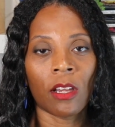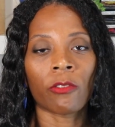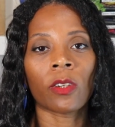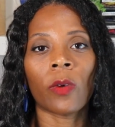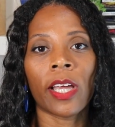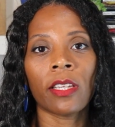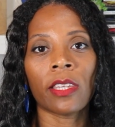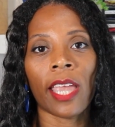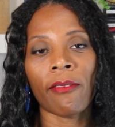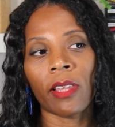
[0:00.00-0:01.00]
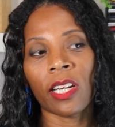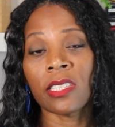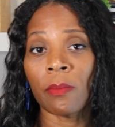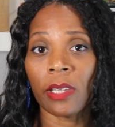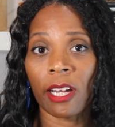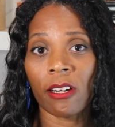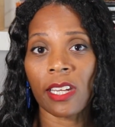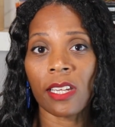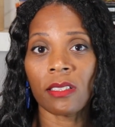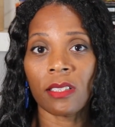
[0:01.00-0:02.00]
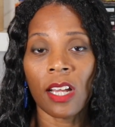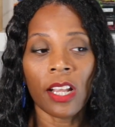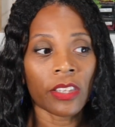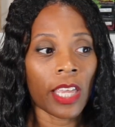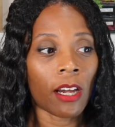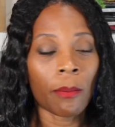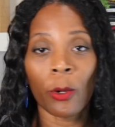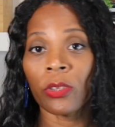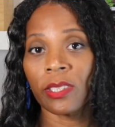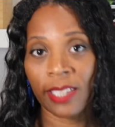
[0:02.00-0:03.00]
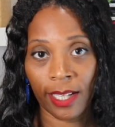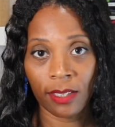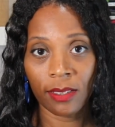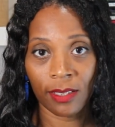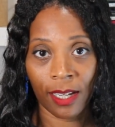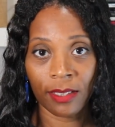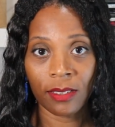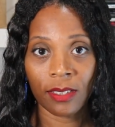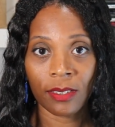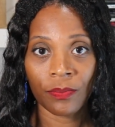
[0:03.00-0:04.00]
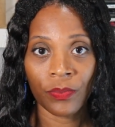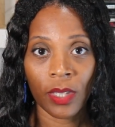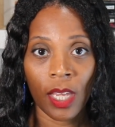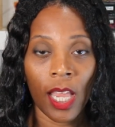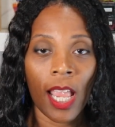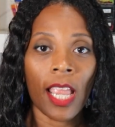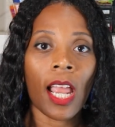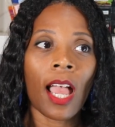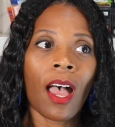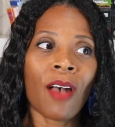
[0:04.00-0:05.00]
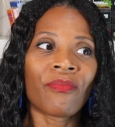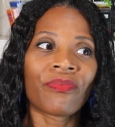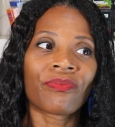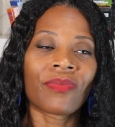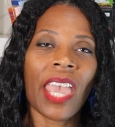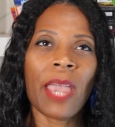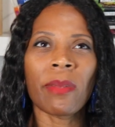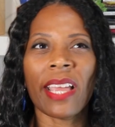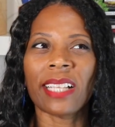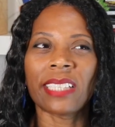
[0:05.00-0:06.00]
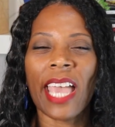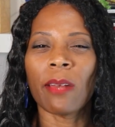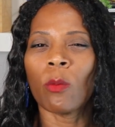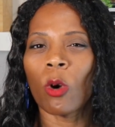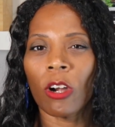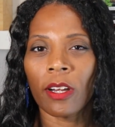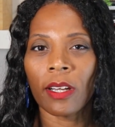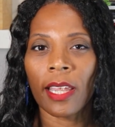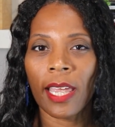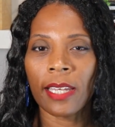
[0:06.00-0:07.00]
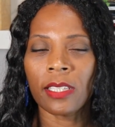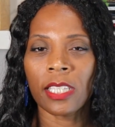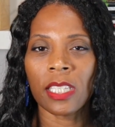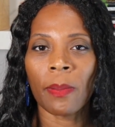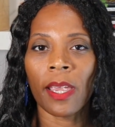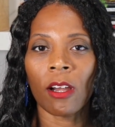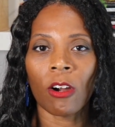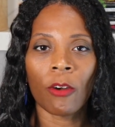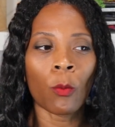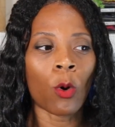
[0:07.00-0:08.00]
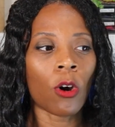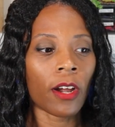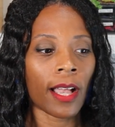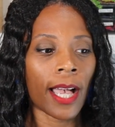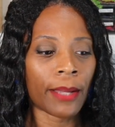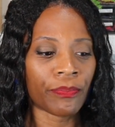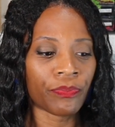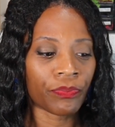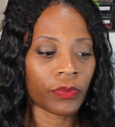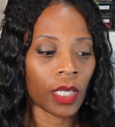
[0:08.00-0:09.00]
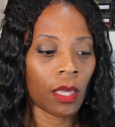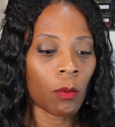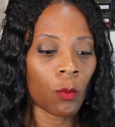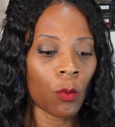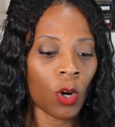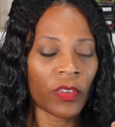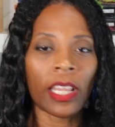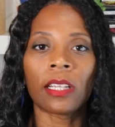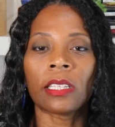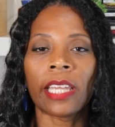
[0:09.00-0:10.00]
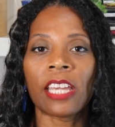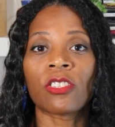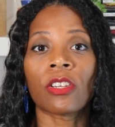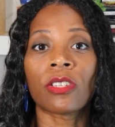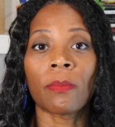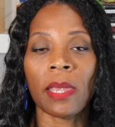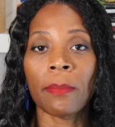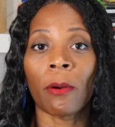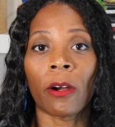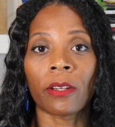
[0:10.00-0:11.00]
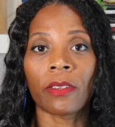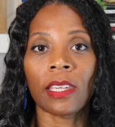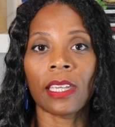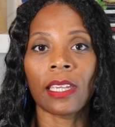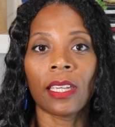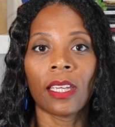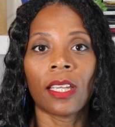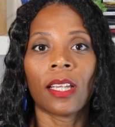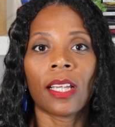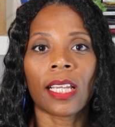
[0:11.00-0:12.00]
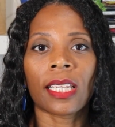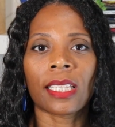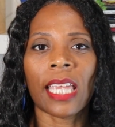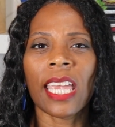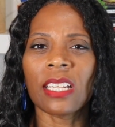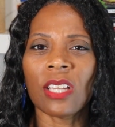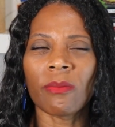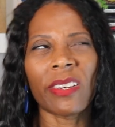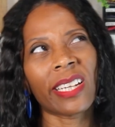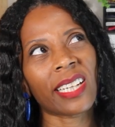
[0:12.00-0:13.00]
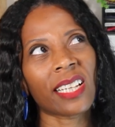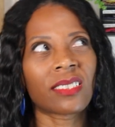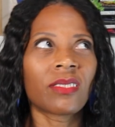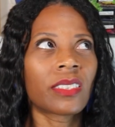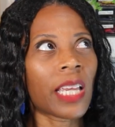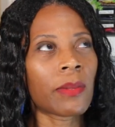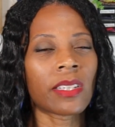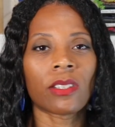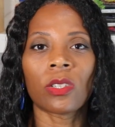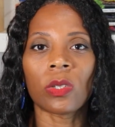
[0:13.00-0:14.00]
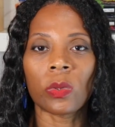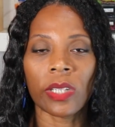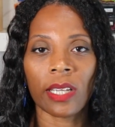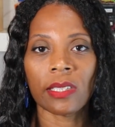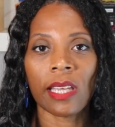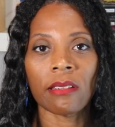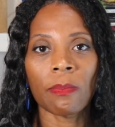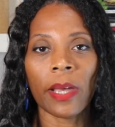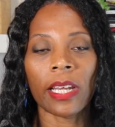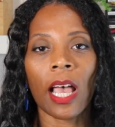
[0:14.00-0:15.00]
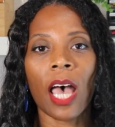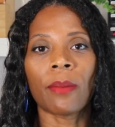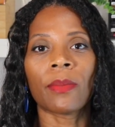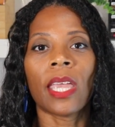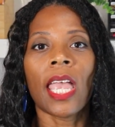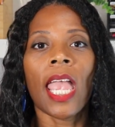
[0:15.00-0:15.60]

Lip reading: For one, they have a lot of similarities. They are both the second sons. Aemond, I guess he had more of an inclination to be part of the kingdom. Well, I guess, Daemon did too, to an extent, but Aemond